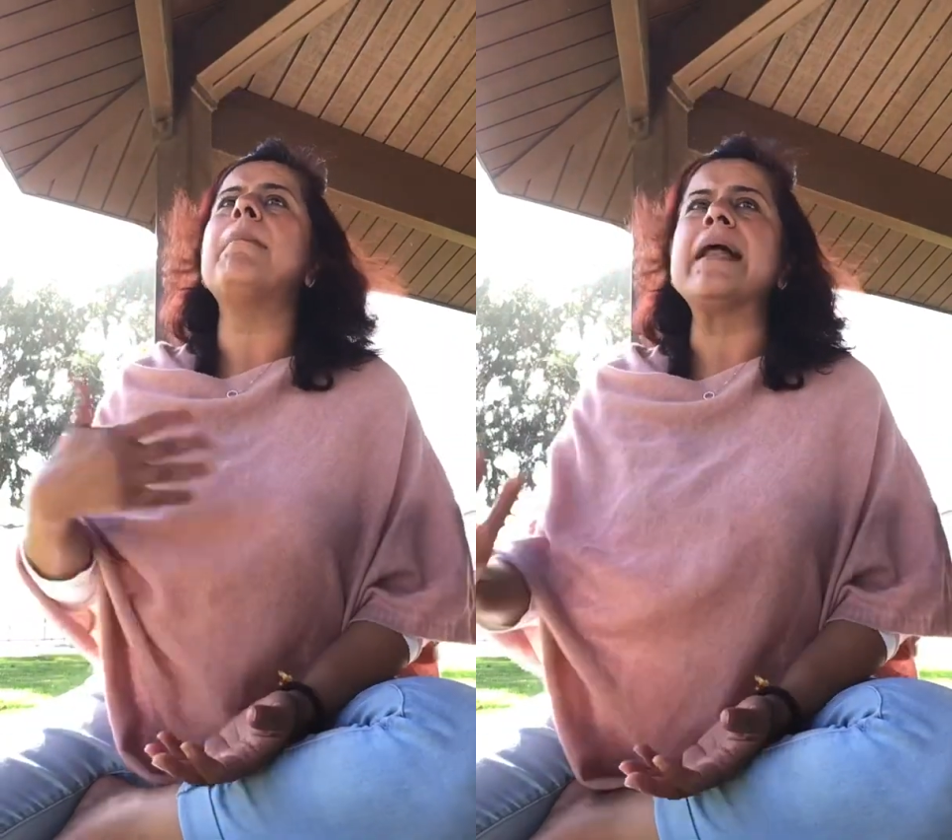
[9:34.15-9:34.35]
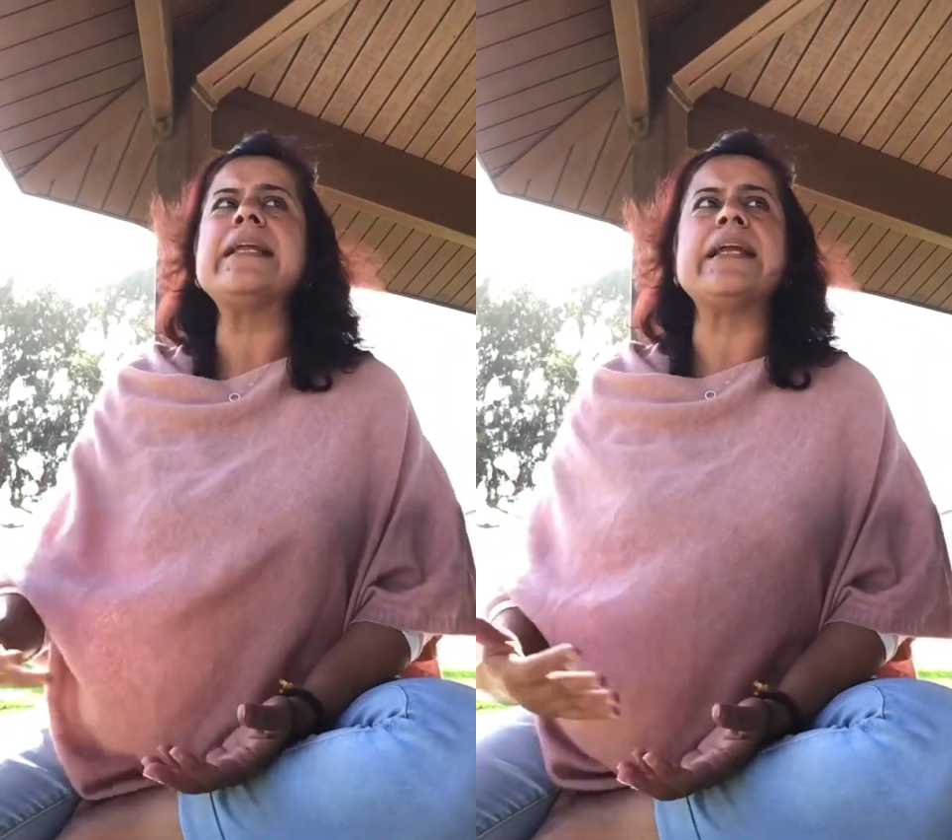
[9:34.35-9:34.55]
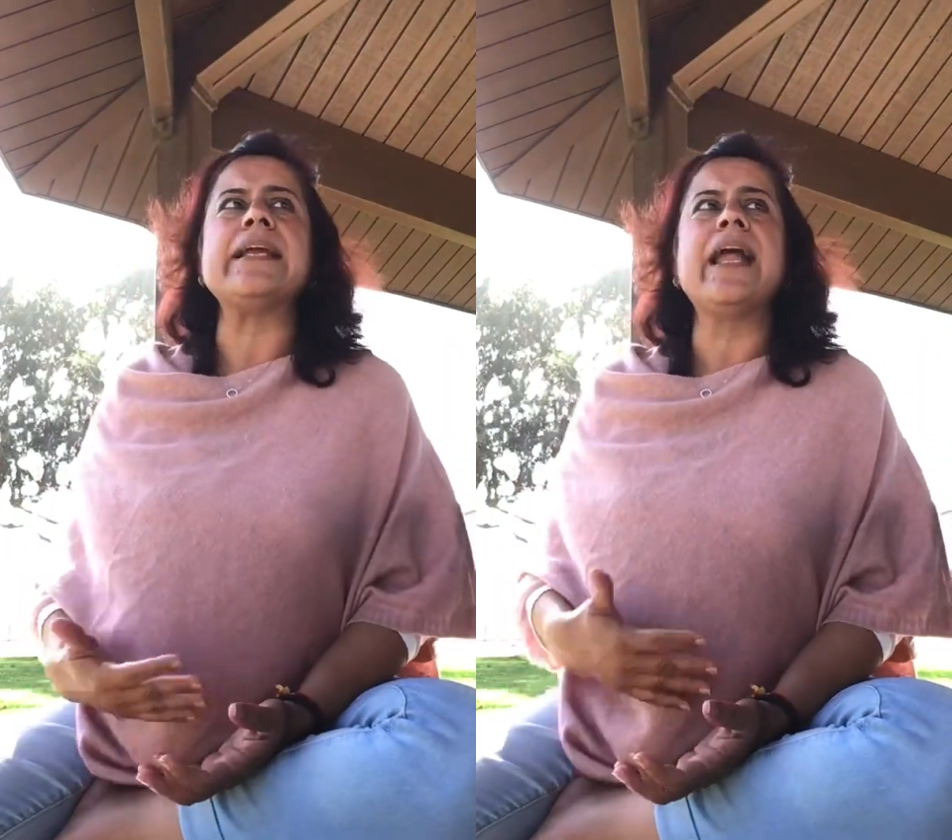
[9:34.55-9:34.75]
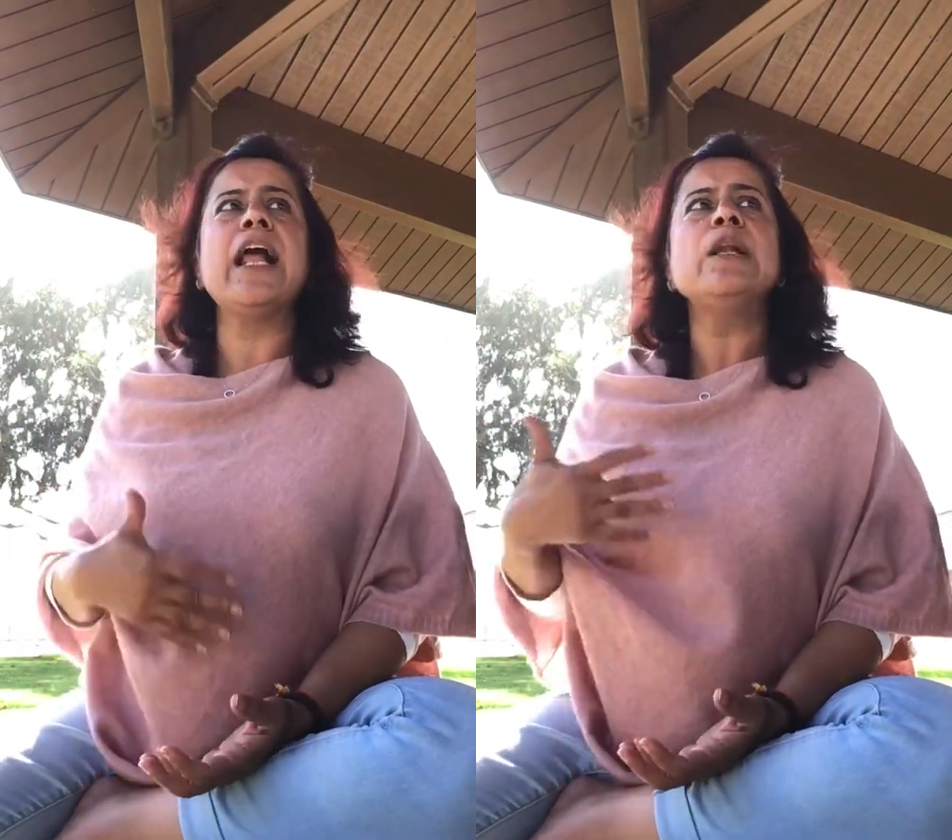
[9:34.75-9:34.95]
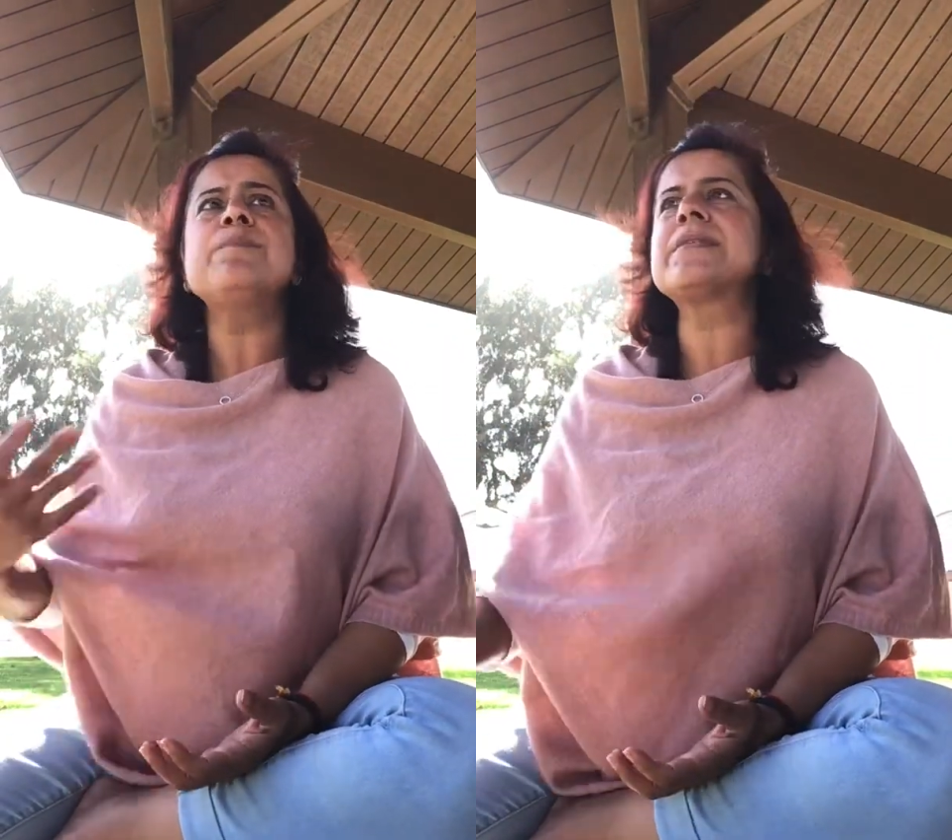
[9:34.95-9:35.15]
money,
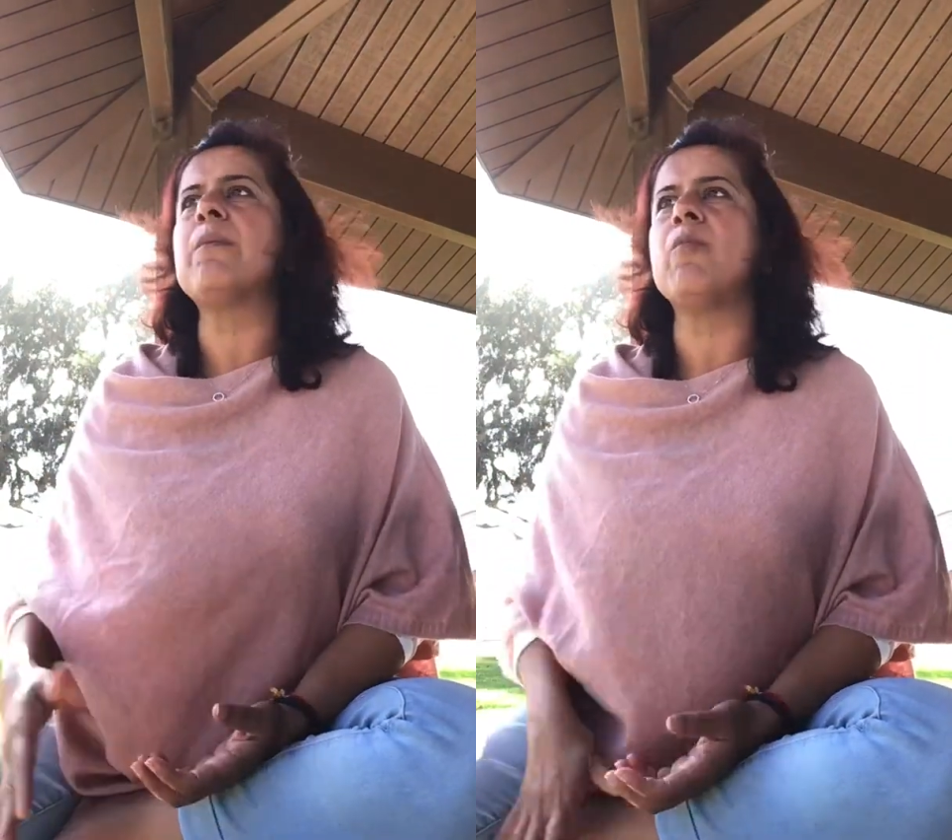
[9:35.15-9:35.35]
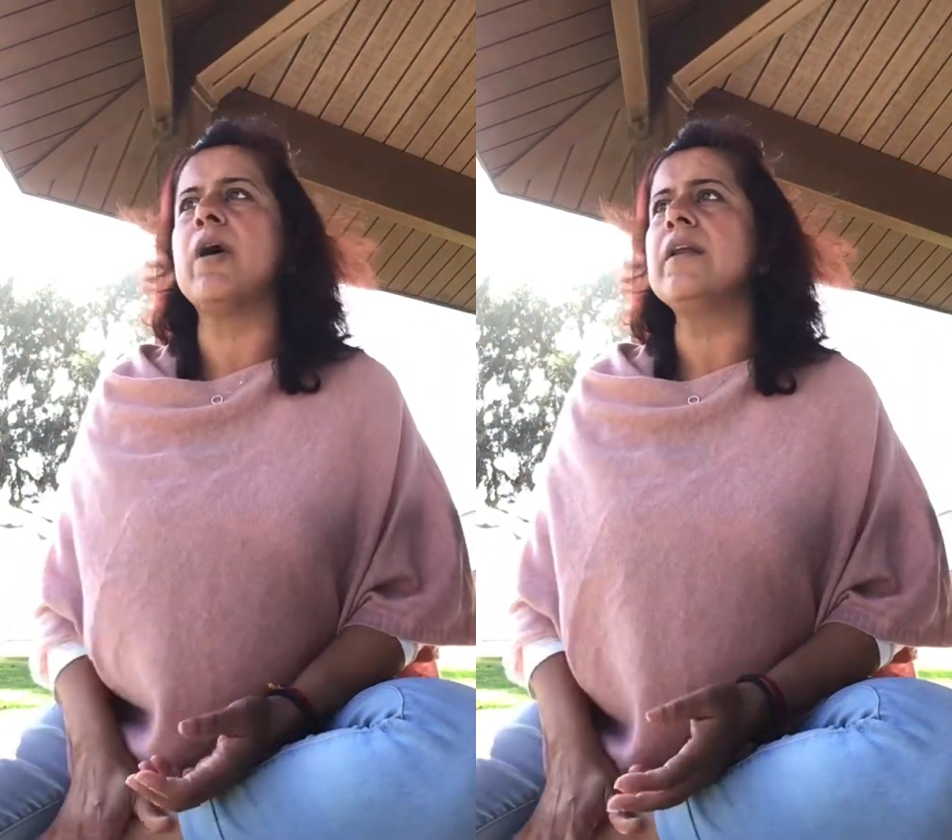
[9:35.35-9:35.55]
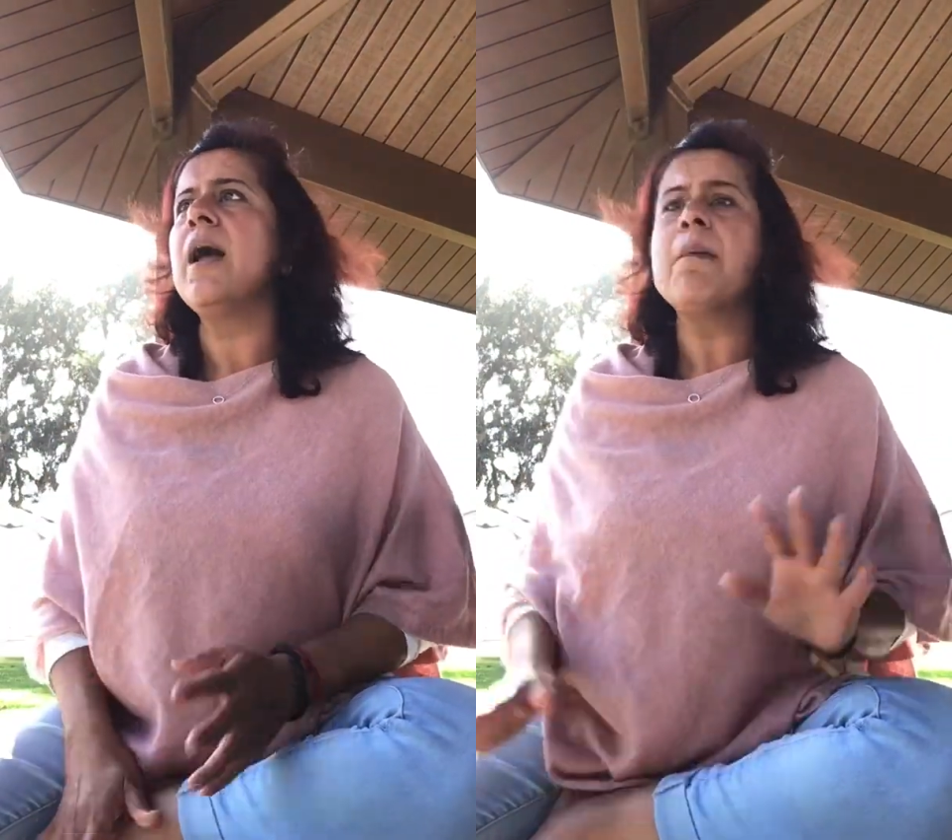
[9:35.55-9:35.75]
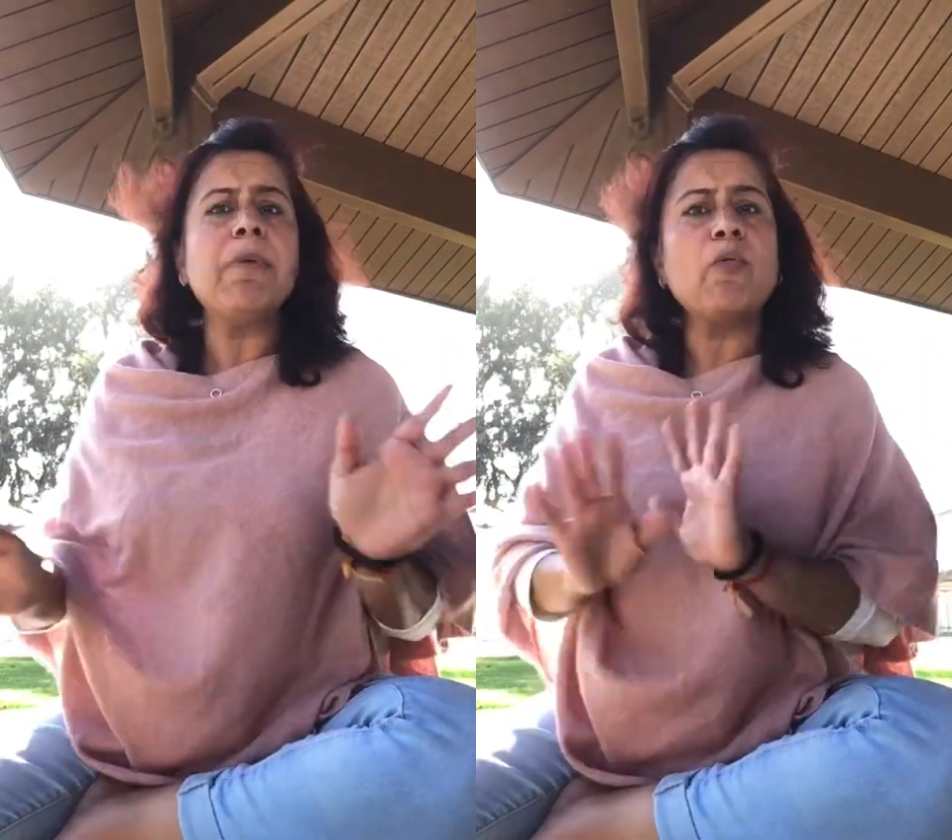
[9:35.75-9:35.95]
help someone,